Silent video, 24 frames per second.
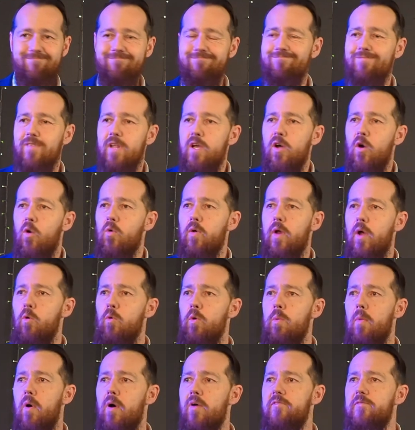although we
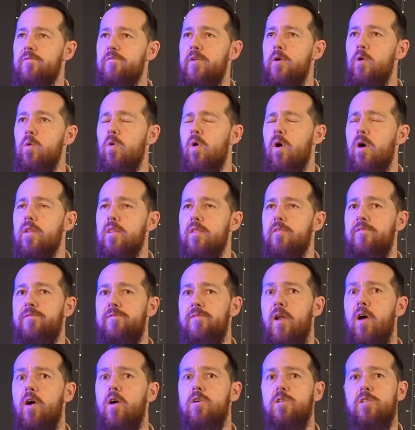might feel like the
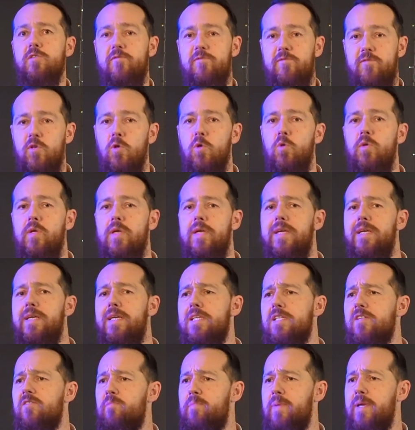last few years have
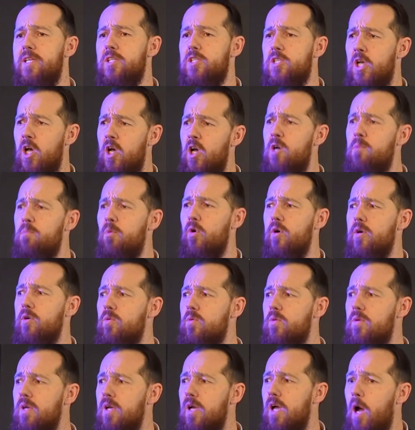been turmoil,
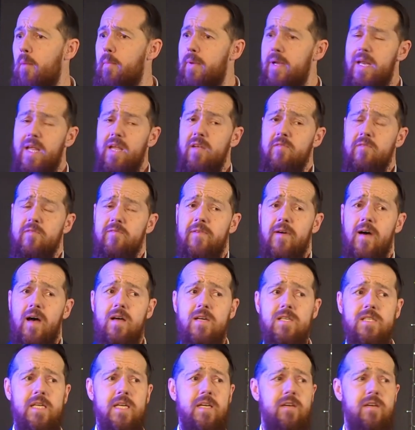I mean, even for us here in